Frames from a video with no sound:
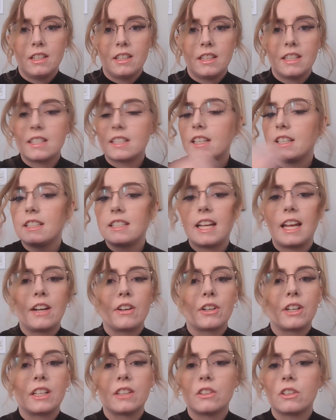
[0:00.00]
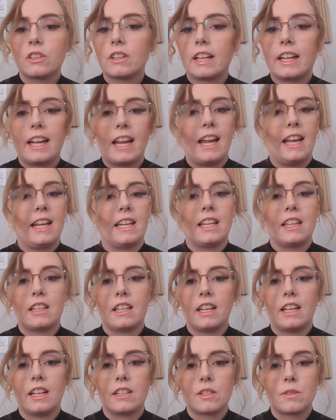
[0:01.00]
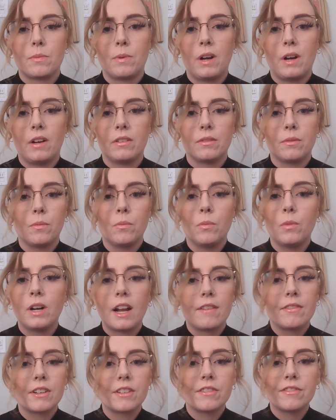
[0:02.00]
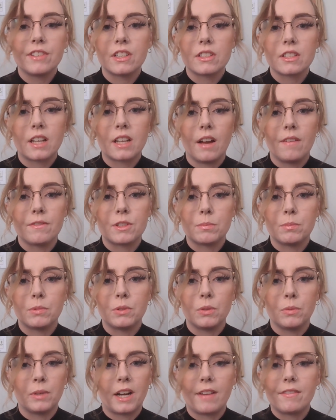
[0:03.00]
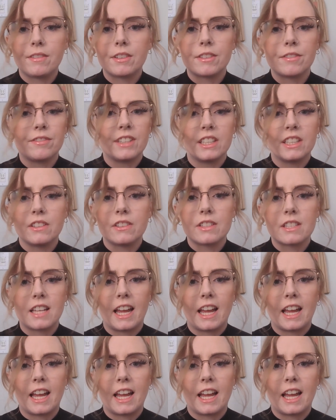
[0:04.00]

This container can look like anything as well. Whatever feels comfortable, whatever feels